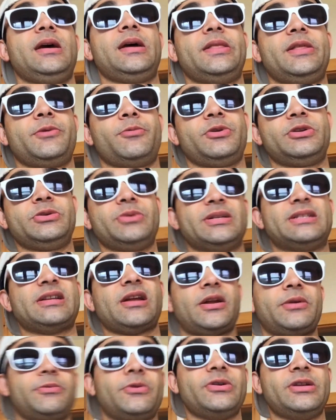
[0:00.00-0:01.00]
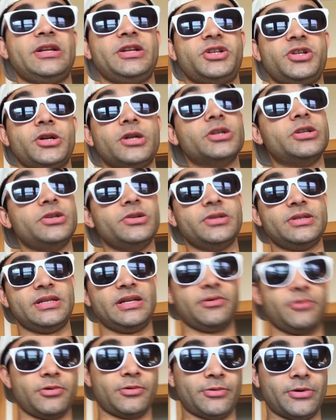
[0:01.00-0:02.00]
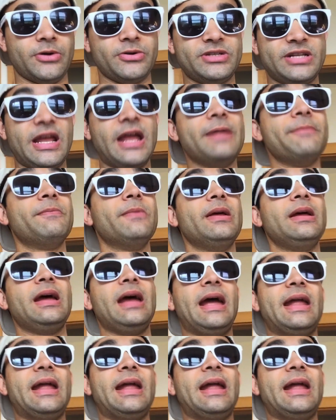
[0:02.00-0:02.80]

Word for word: and then we'll do a second rotation on Tuesday, and we'll rotate.